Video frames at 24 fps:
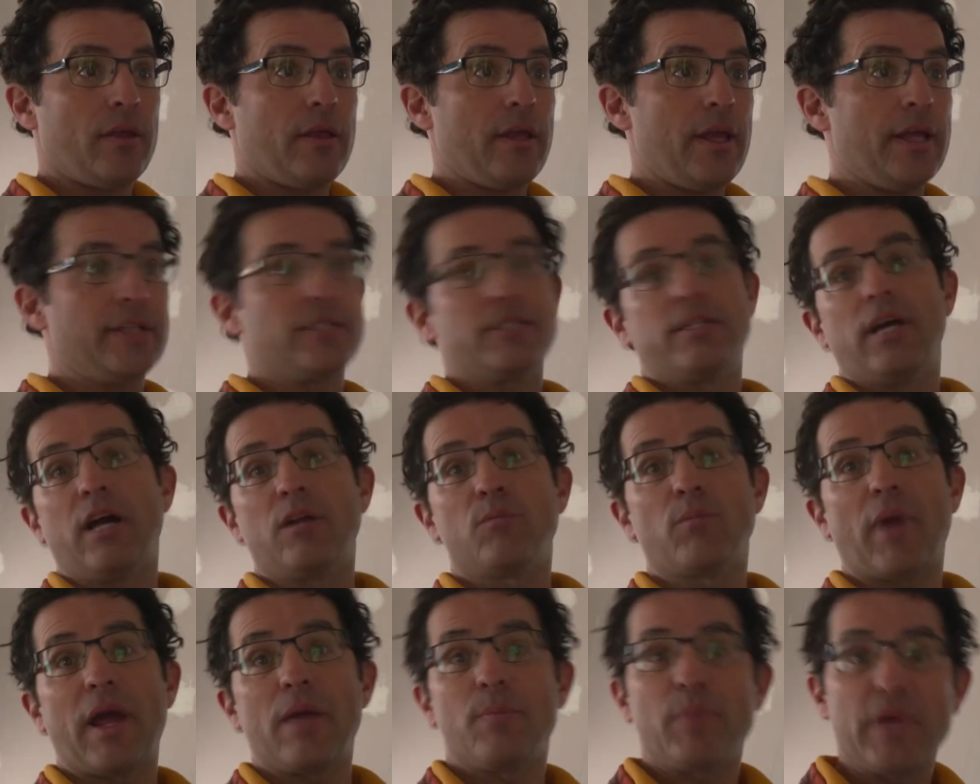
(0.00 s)
it's
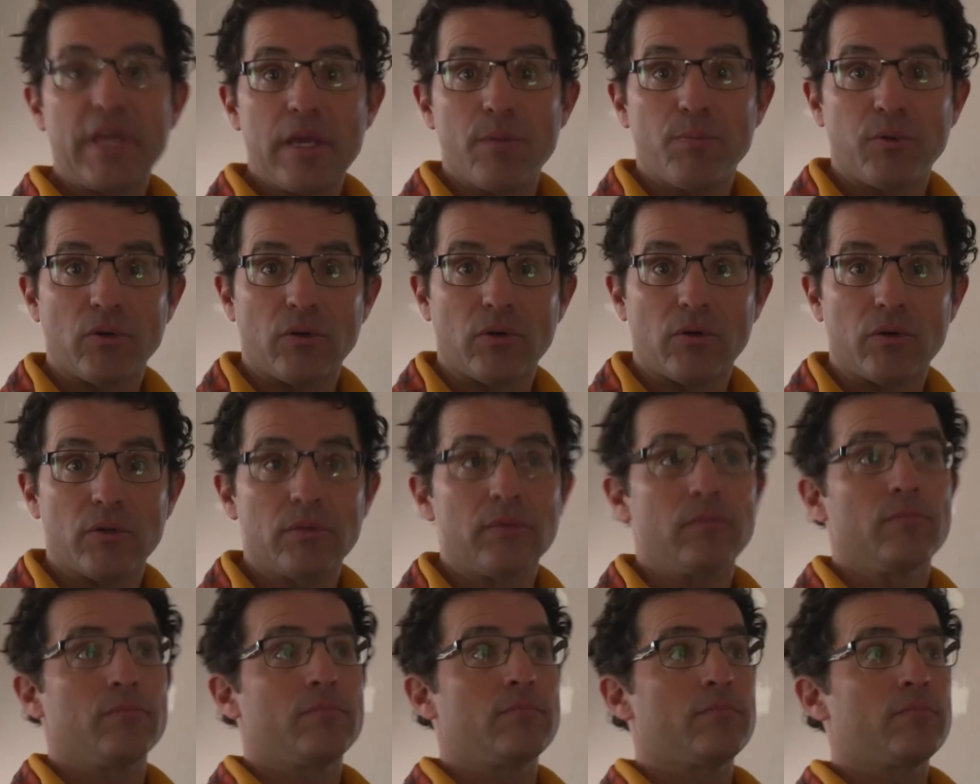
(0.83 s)
done by
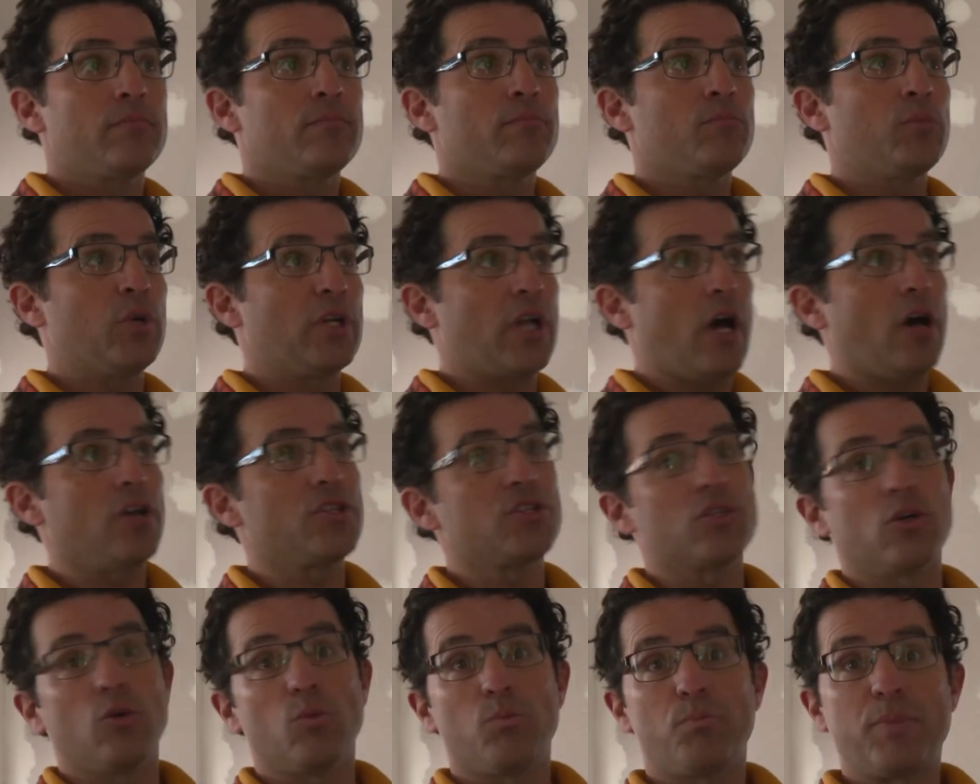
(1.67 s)
people, but
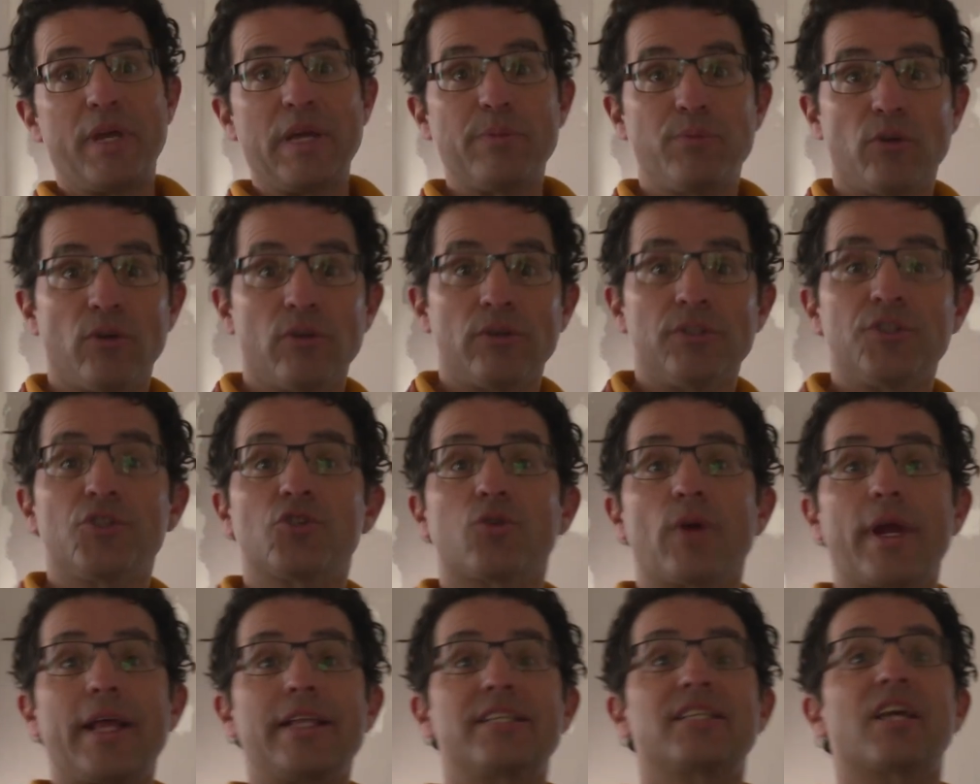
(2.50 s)
also people and
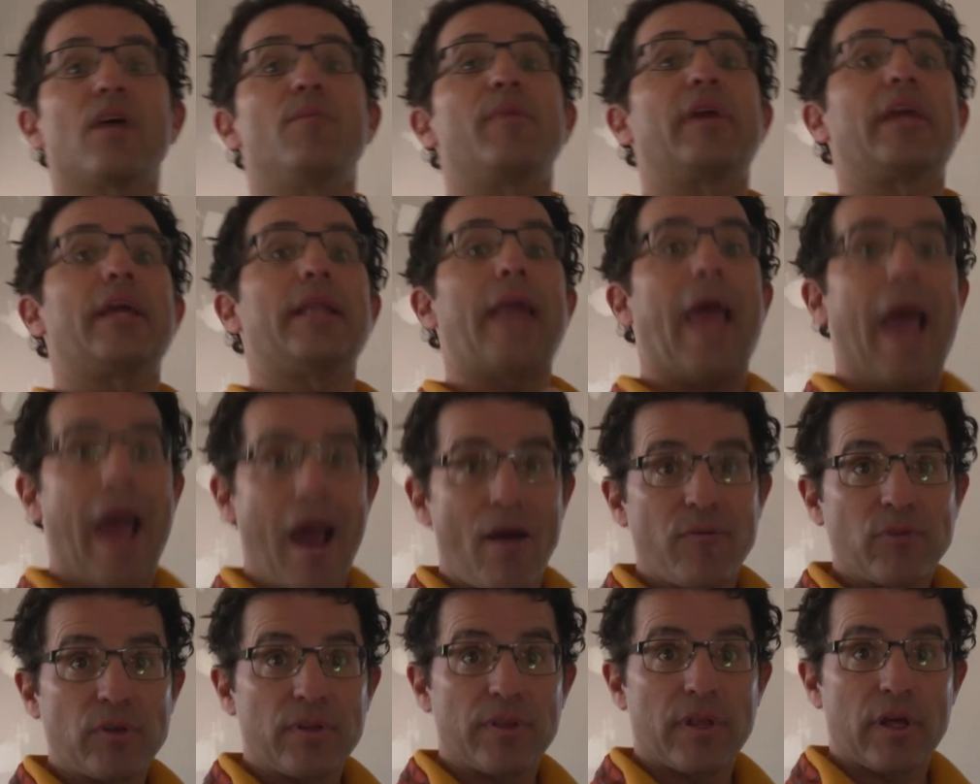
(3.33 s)
trades coming in
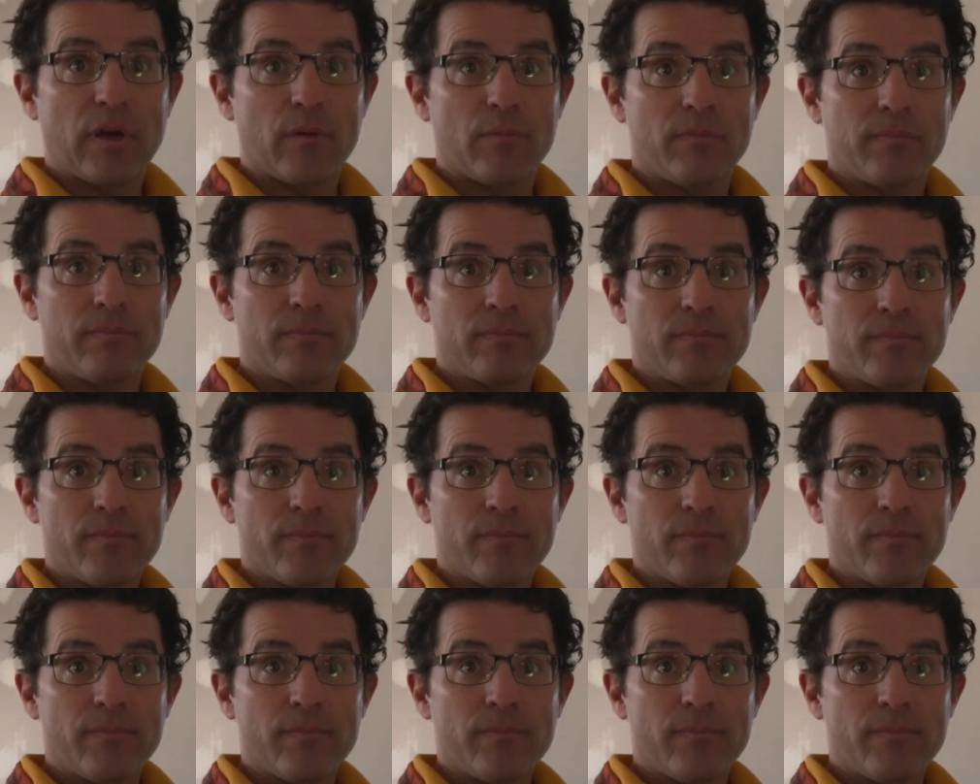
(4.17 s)
after them